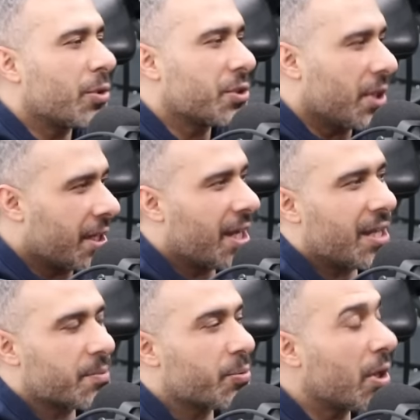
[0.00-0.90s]
protein,
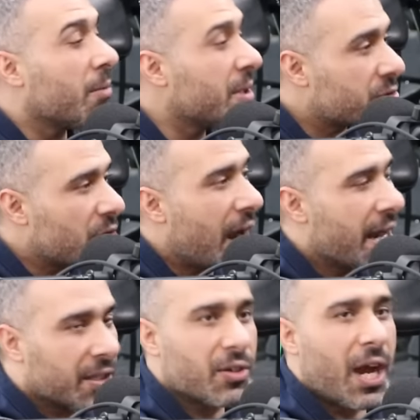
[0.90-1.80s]
yes. I mean, try
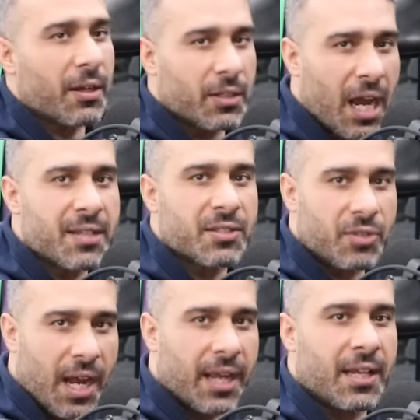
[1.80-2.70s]
it. Try it
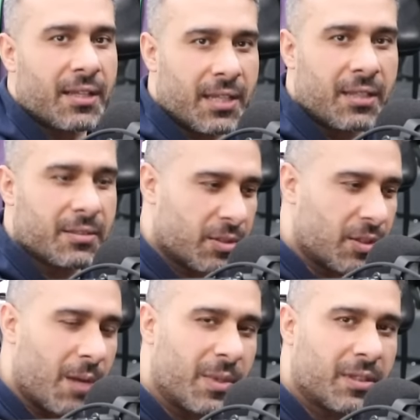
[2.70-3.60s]
and then
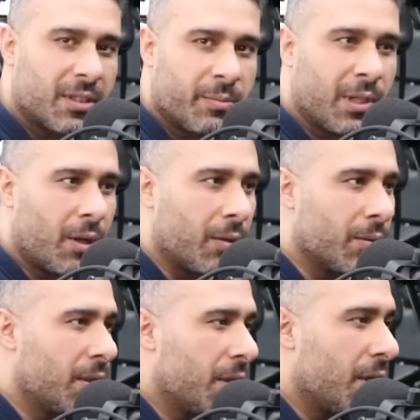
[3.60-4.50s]
comment it
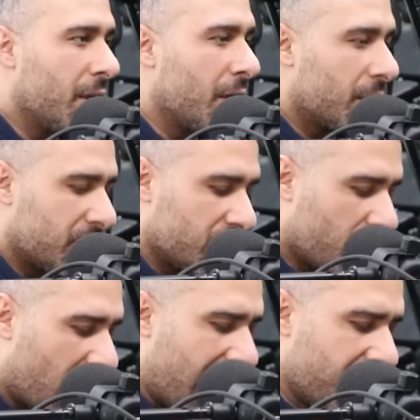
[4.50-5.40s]
below.
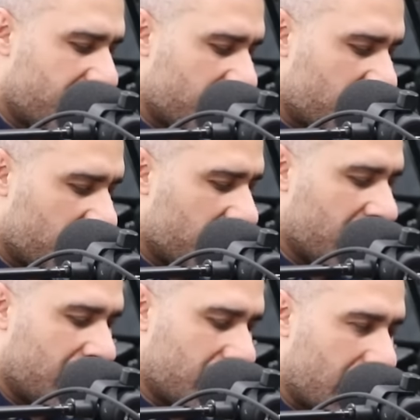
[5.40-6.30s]
Rice,
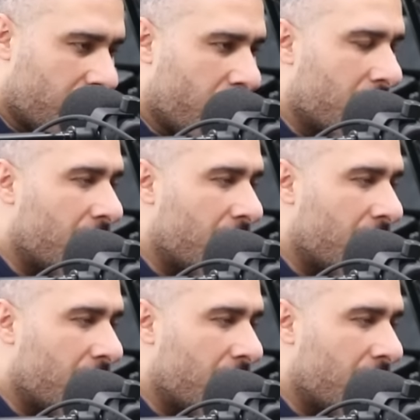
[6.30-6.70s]
chicken, and one